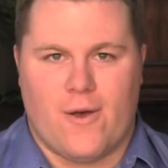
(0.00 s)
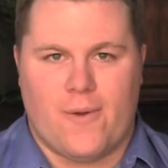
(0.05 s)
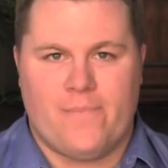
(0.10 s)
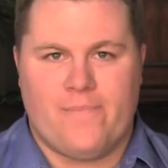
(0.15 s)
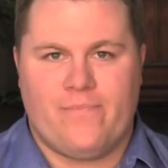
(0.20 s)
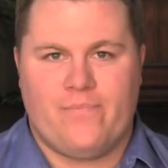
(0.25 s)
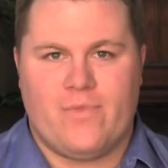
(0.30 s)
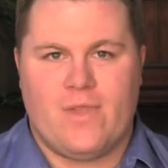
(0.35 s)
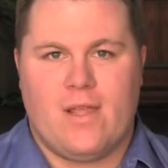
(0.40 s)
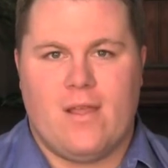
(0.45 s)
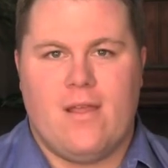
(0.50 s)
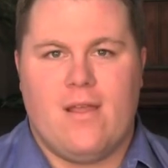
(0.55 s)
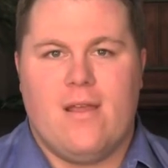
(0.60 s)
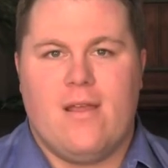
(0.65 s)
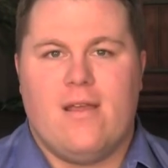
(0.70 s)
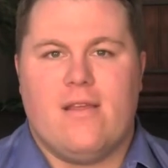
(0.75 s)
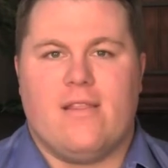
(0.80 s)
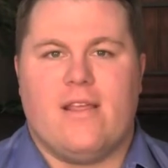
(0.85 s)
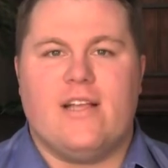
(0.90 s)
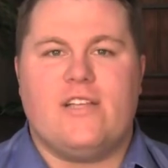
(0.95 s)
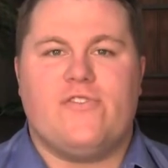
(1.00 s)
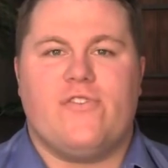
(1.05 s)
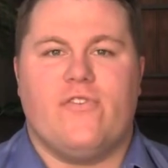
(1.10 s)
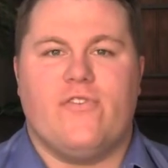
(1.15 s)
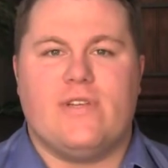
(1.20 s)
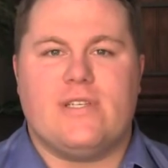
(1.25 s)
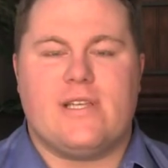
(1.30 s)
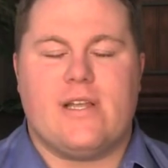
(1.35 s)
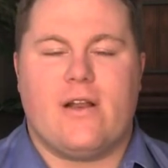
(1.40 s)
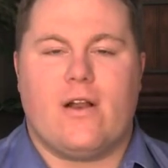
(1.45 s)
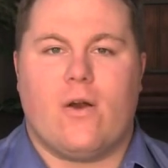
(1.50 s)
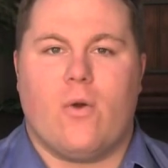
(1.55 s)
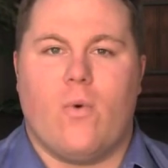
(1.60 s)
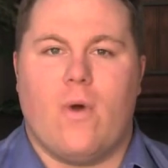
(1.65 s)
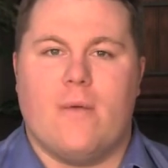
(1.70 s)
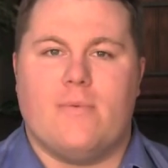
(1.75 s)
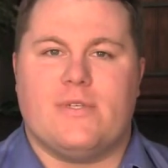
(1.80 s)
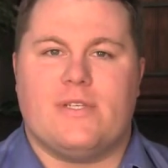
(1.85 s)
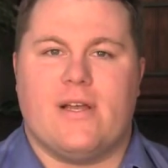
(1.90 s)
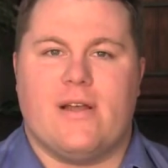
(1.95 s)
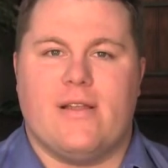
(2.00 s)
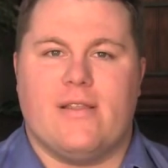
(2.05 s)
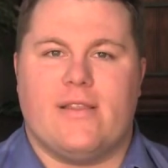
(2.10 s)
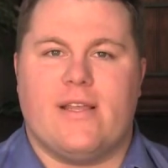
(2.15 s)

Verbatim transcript: Law. Thanks for visiting our website,